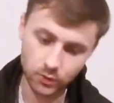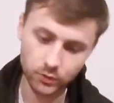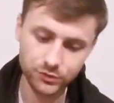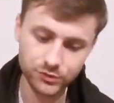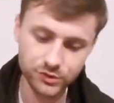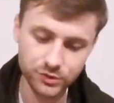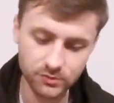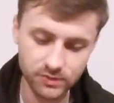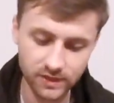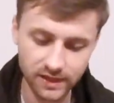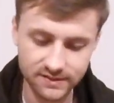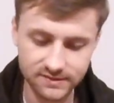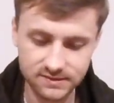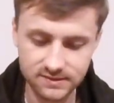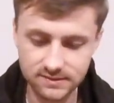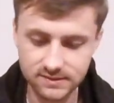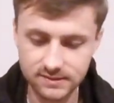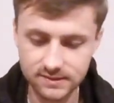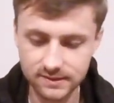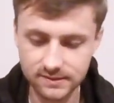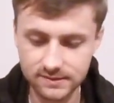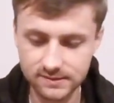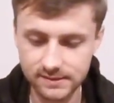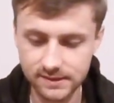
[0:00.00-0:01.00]

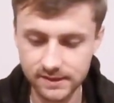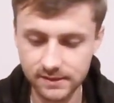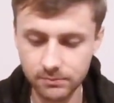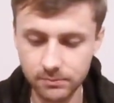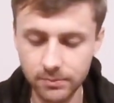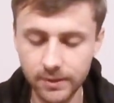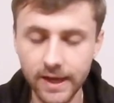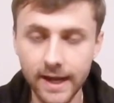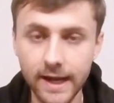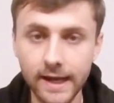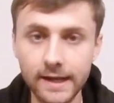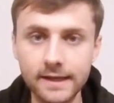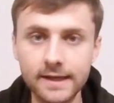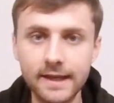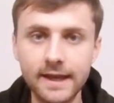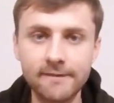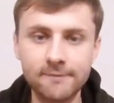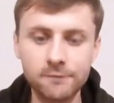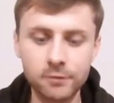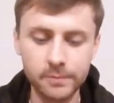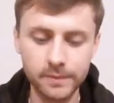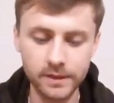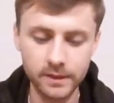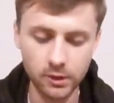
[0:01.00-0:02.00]
2016 pack. Never
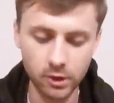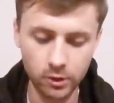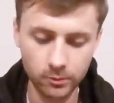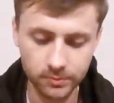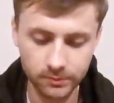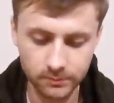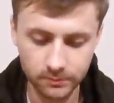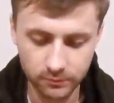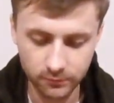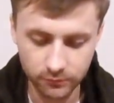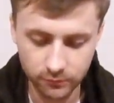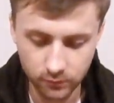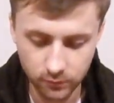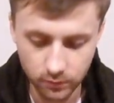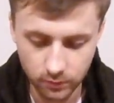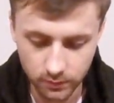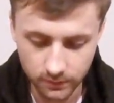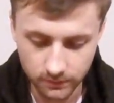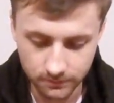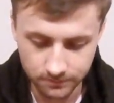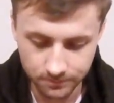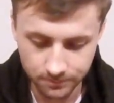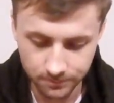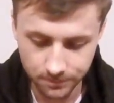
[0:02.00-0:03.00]
been opened before.
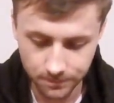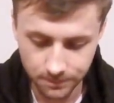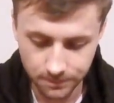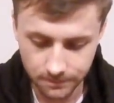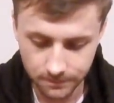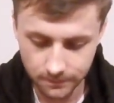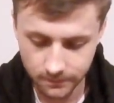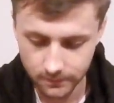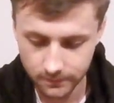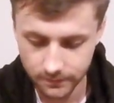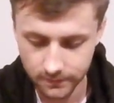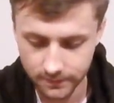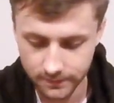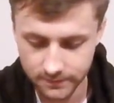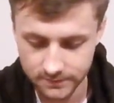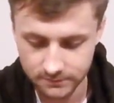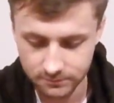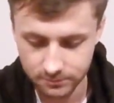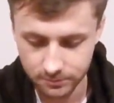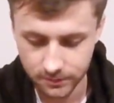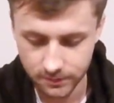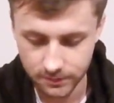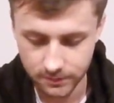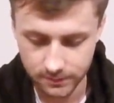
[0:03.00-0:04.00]

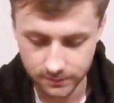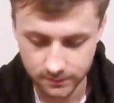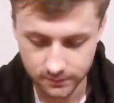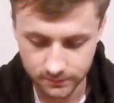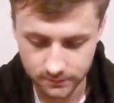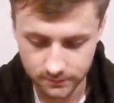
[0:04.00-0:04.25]
Esper.